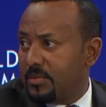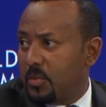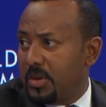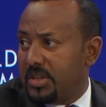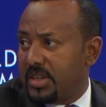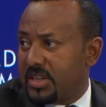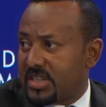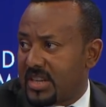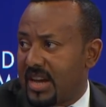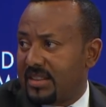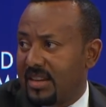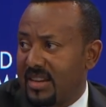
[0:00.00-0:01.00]
We just
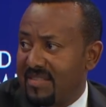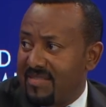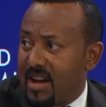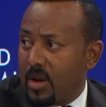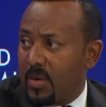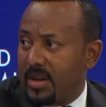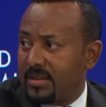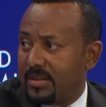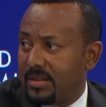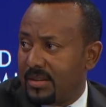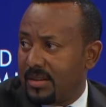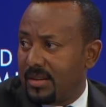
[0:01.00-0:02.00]
sat and
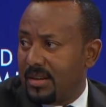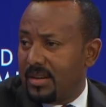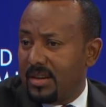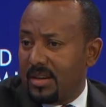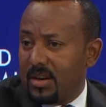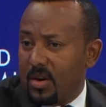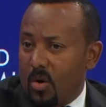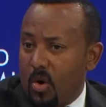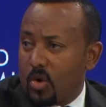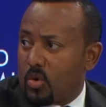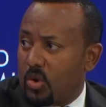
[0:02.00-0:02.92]
evaluate all